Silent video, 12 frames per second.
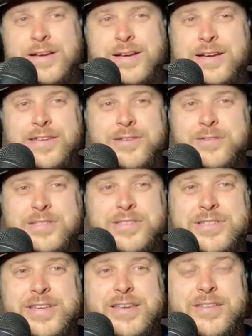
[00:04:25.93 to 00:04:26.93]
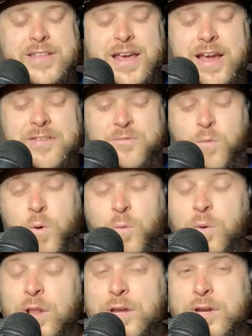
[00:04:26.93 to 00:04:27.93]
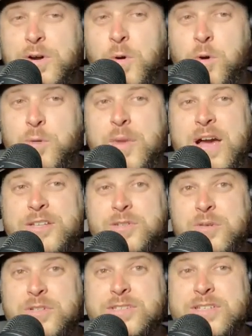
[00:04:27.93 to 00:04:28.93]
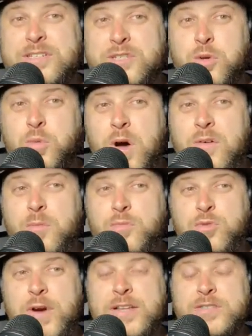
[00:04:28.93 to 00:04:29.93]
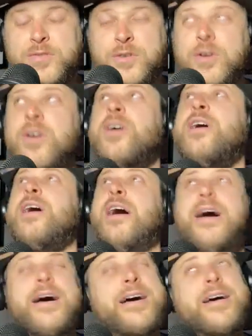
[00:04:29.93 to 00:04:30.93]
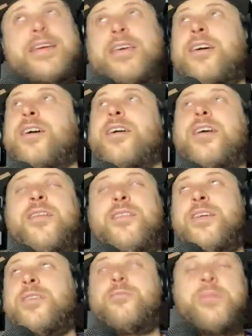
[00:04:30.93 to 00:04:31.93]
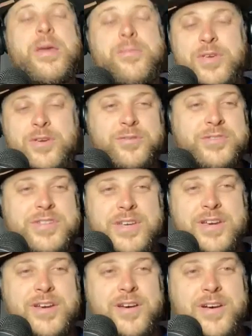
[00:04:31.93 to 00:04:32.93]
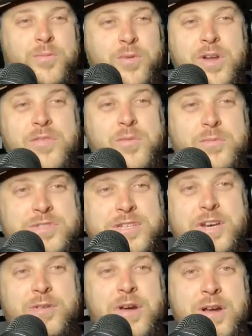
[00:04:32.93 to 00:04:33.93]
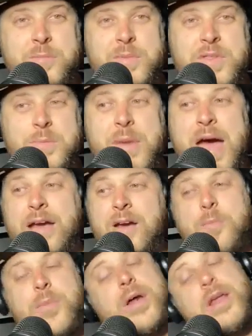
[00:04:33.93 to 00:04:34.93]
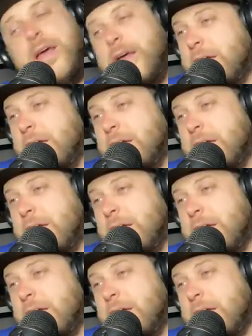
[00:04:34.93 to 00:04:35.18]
You could see they got 4 really good quarterbacks. You could see 2 of them transfer. And then maybe you'll see one of them stick around and be the backup. But